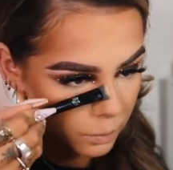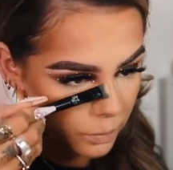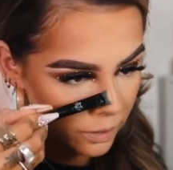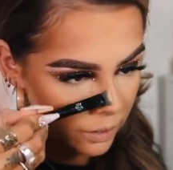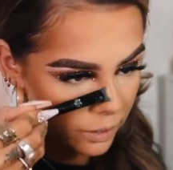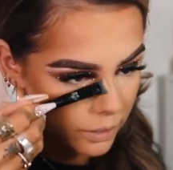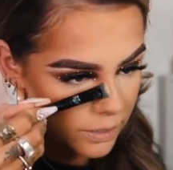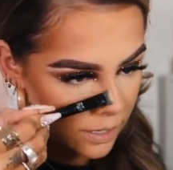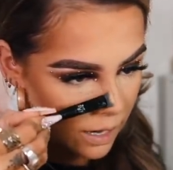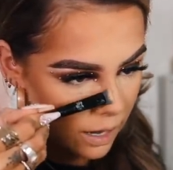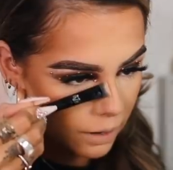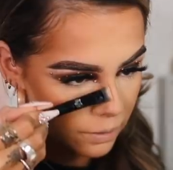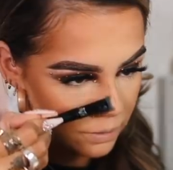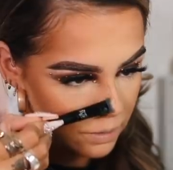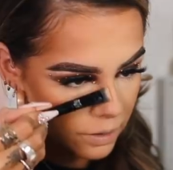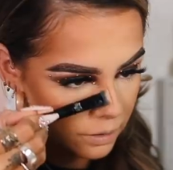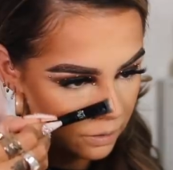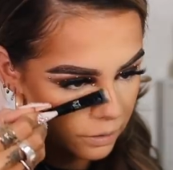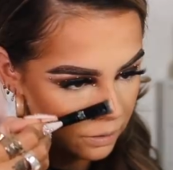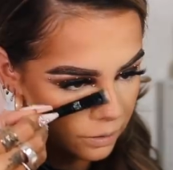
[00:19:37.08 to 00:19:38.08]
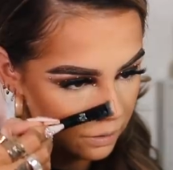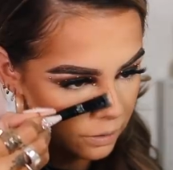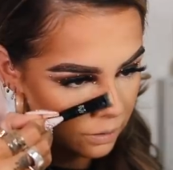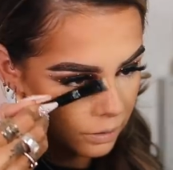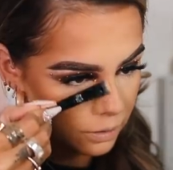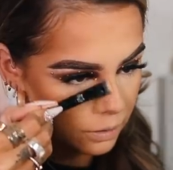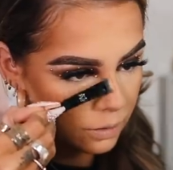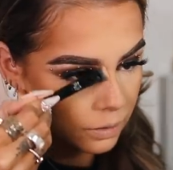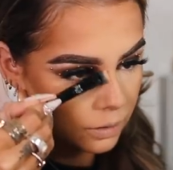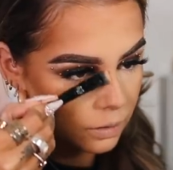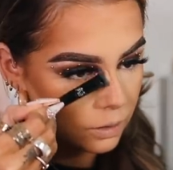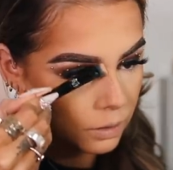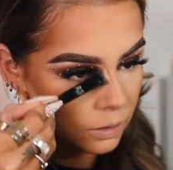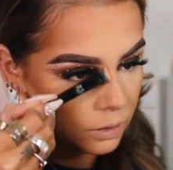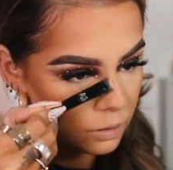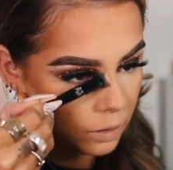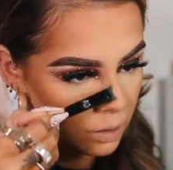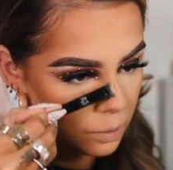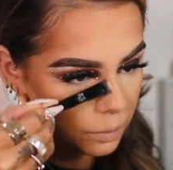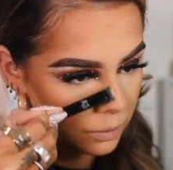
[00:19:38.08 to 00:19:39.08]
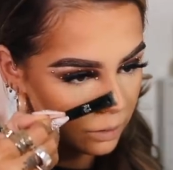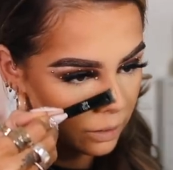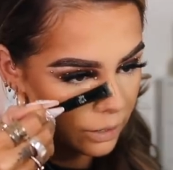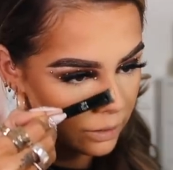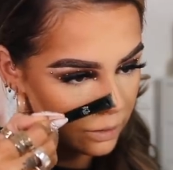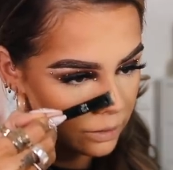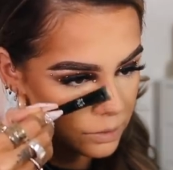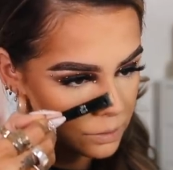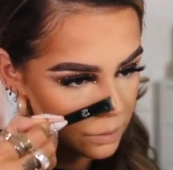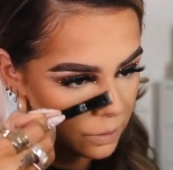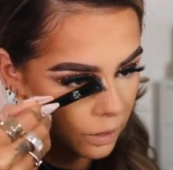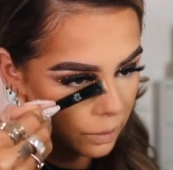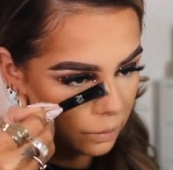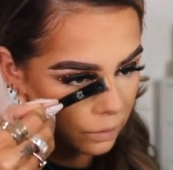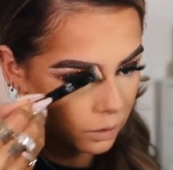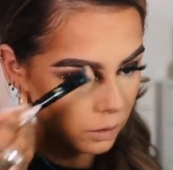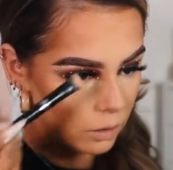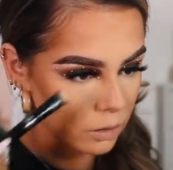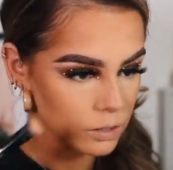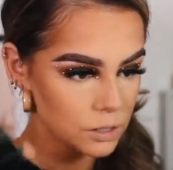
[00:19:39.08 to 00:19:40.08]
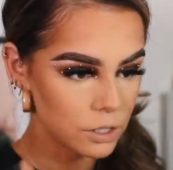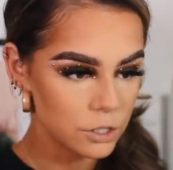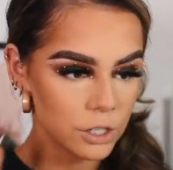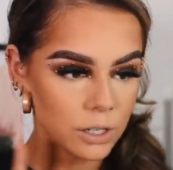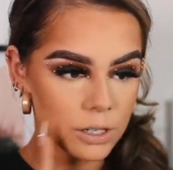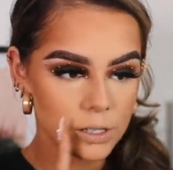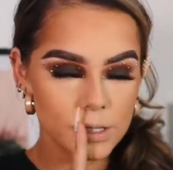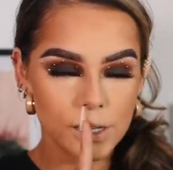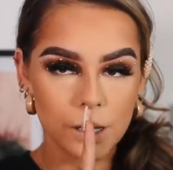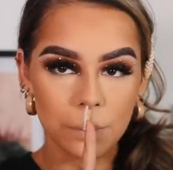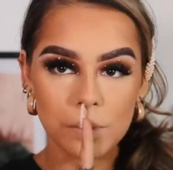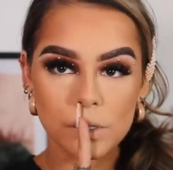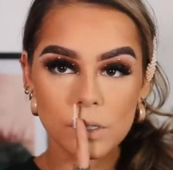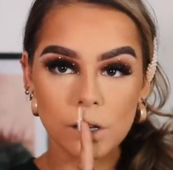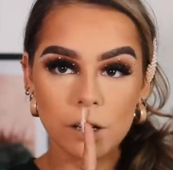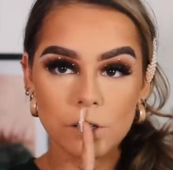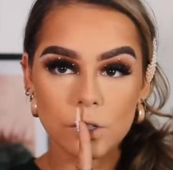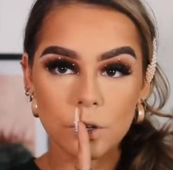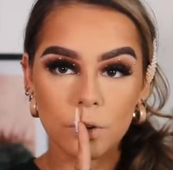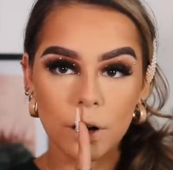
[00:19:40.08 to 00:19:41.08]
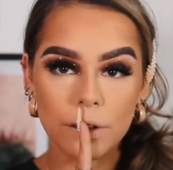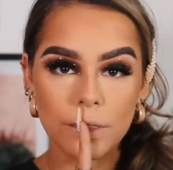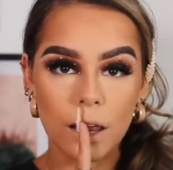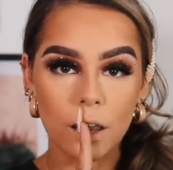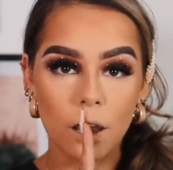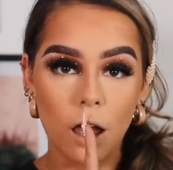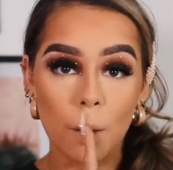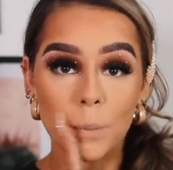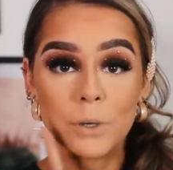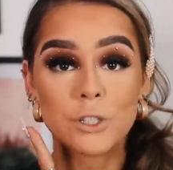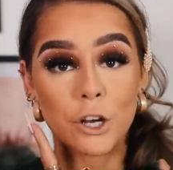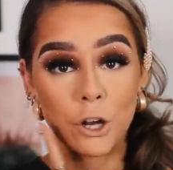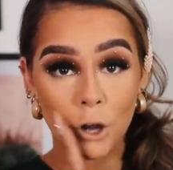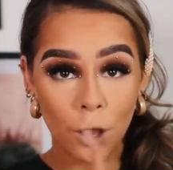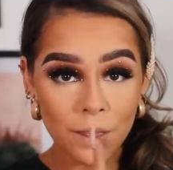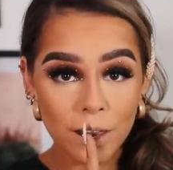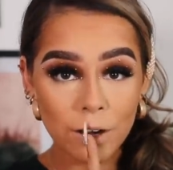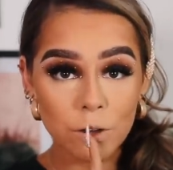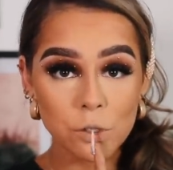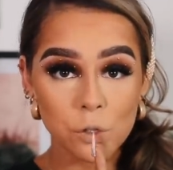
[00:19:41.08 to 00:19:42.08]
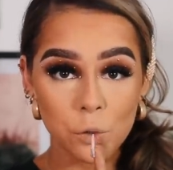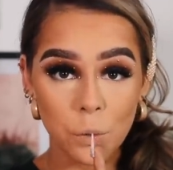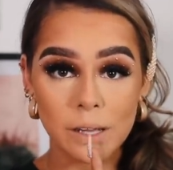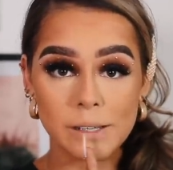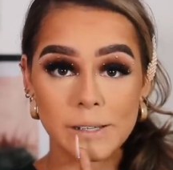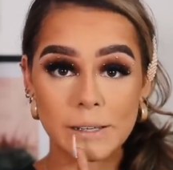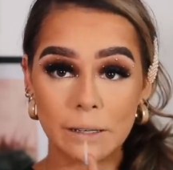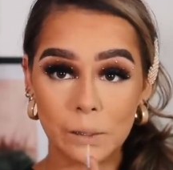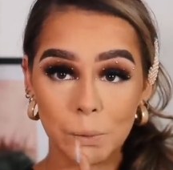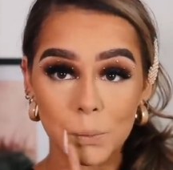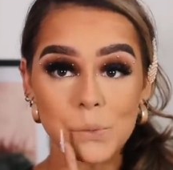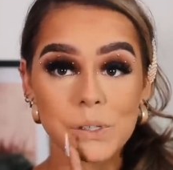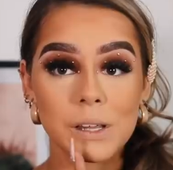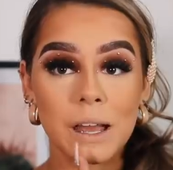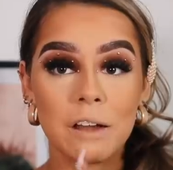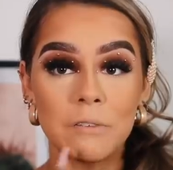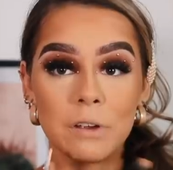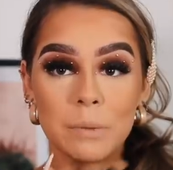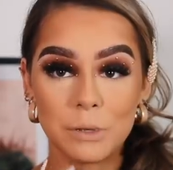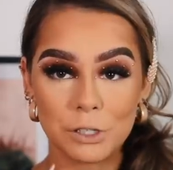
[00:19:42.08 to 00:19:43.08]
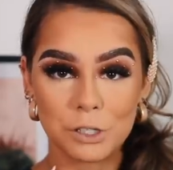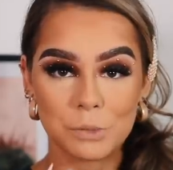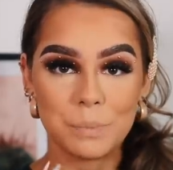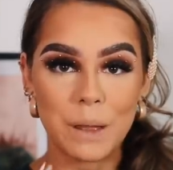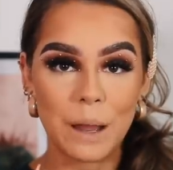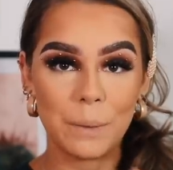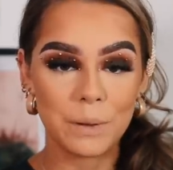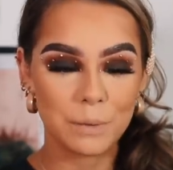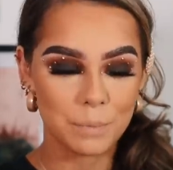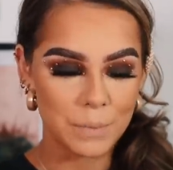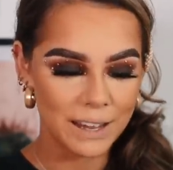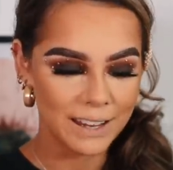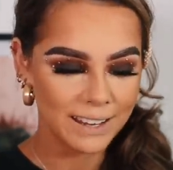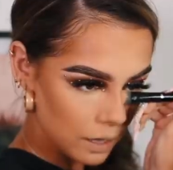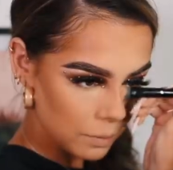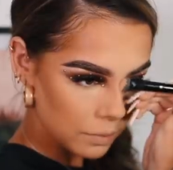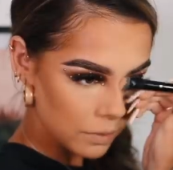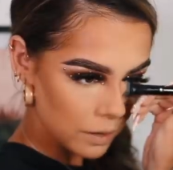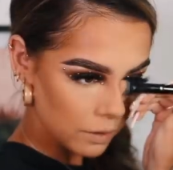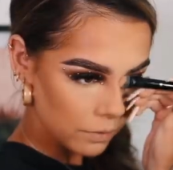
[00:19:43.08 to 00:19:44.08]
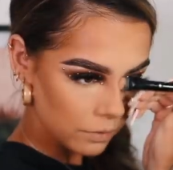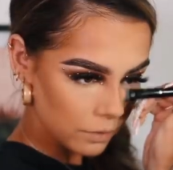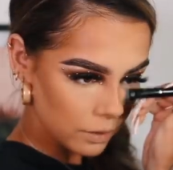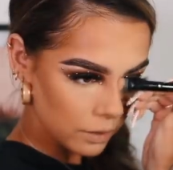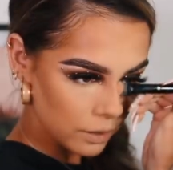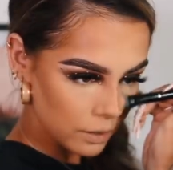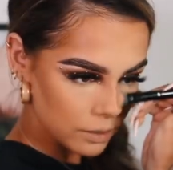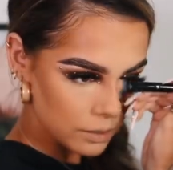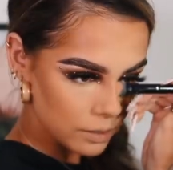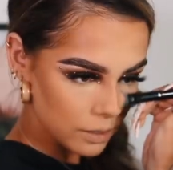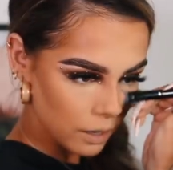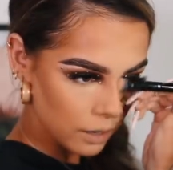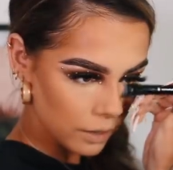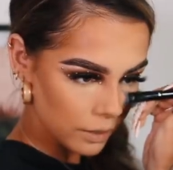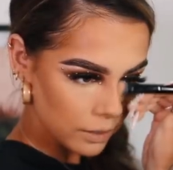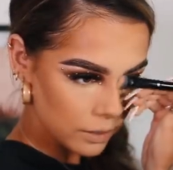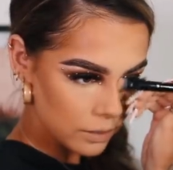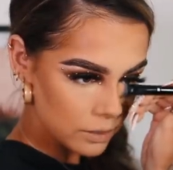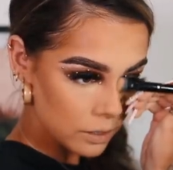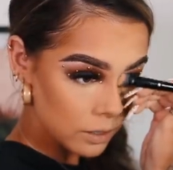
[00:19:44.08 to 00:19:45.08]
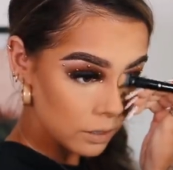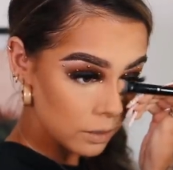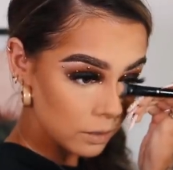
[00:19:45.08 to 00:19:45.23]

We go down. i gonna blend as we go along. So as you can see, we start to create that line, which I know that looks crazy and a little scary, but just bear with me. Same thing for this side.